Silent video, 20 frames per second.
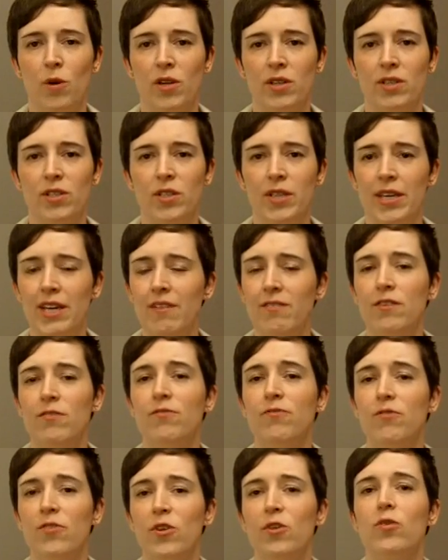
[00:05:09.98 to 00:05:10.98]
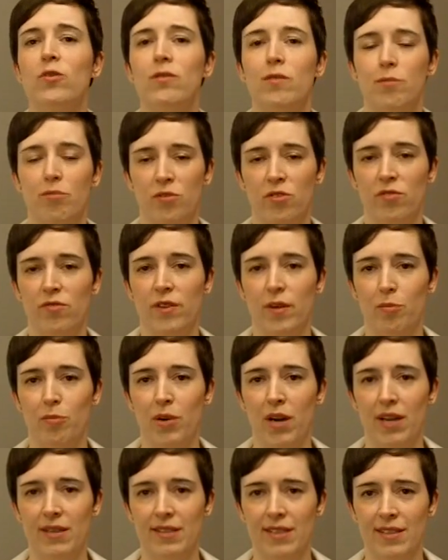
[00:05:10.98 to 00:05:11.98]
wanted to even further improve their
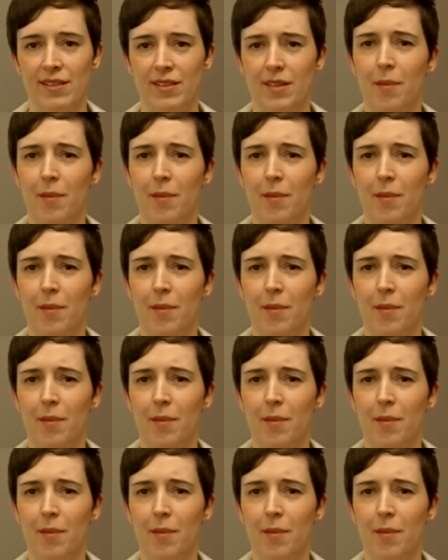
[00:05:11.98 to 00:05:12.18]
process